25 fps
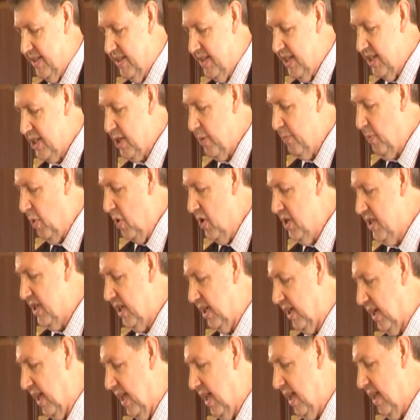
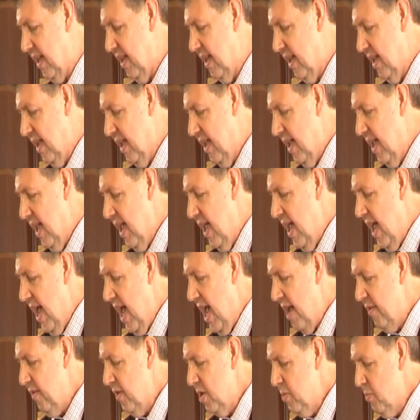Disappointingly,
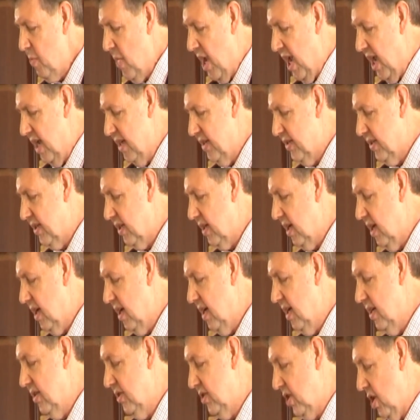having met
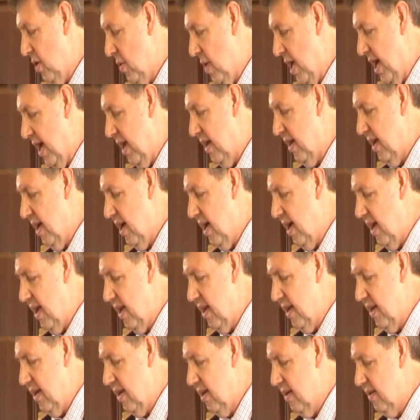Joanne,
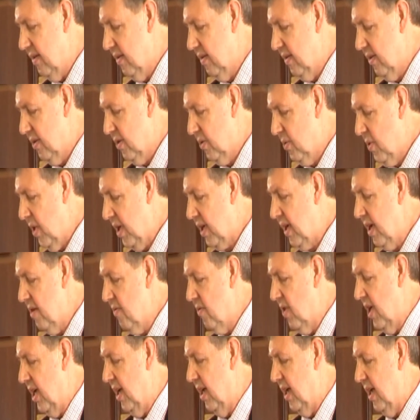I quickly
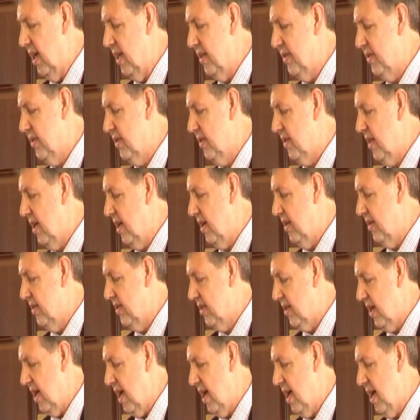realised that
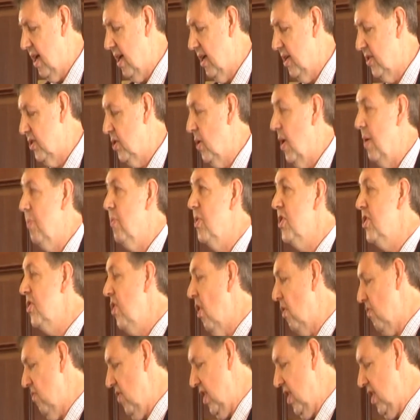Joanne was not